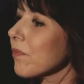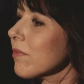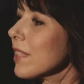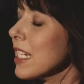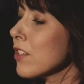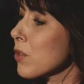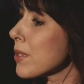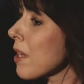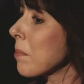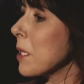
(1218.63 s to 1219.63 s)
And so
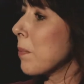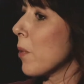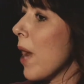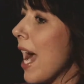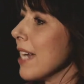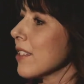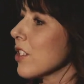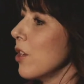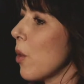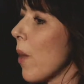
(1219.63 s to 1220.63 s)
some people ask,
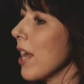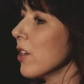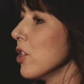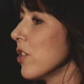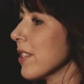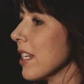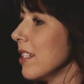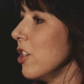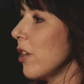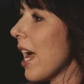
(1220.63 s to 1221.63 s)
why don't you just
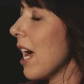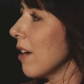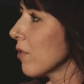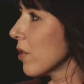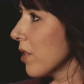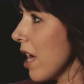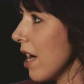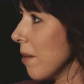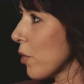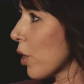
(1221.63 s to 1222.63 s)
continue to have
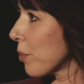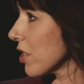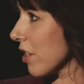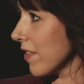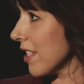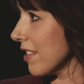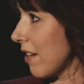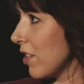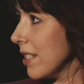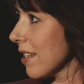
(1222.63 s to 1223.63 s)
corporate services
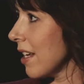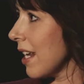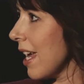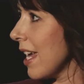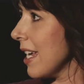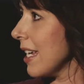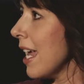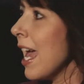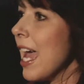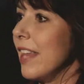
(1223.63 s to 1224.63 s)
every Sunday
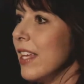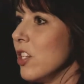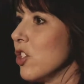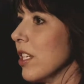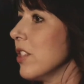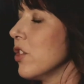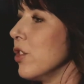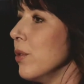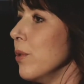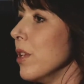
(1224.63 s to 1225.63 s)
and then just
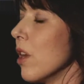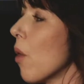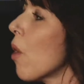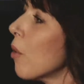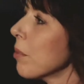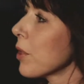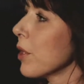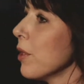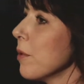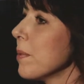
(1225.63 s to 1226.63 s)
do, home
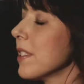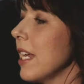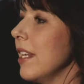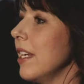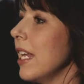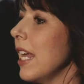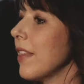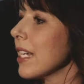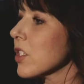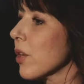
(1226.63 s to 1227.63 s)
groups, and
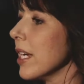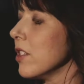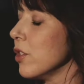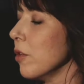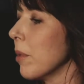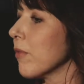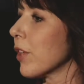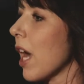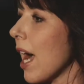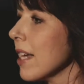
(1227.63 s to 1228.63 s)
that's great too. But
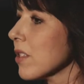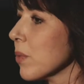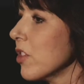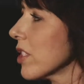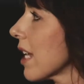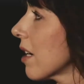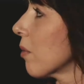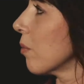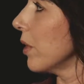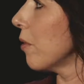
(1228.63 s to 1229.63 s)
for us, we just had a
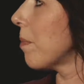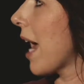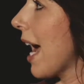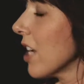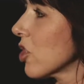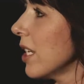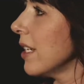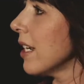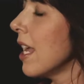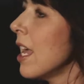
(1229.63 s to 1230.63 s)
real
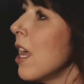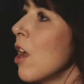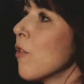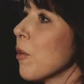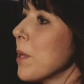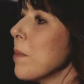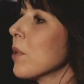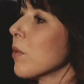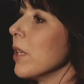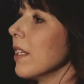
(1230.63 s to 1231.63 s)
passion for people
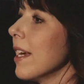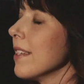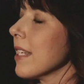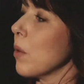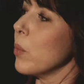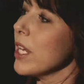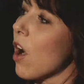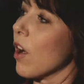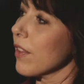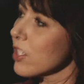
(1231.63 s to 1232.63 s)
to realize, like, we
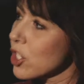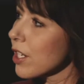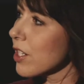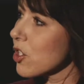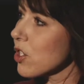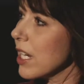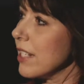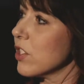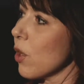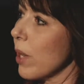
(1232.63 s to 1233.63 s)
are the church.
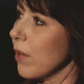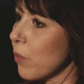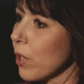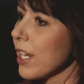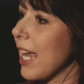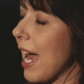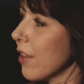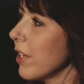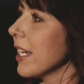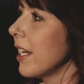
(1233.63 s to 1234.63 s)
And so if we're
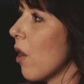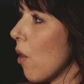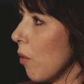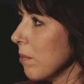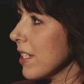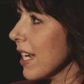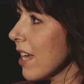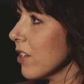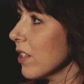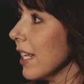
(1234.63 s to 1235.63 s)
gathering in a home
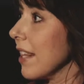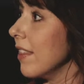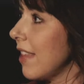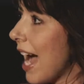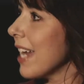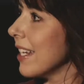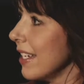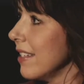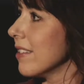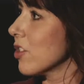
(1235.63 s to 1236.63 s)
together, like, that
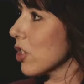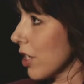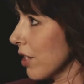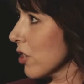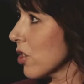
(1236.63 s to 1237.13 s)
is church.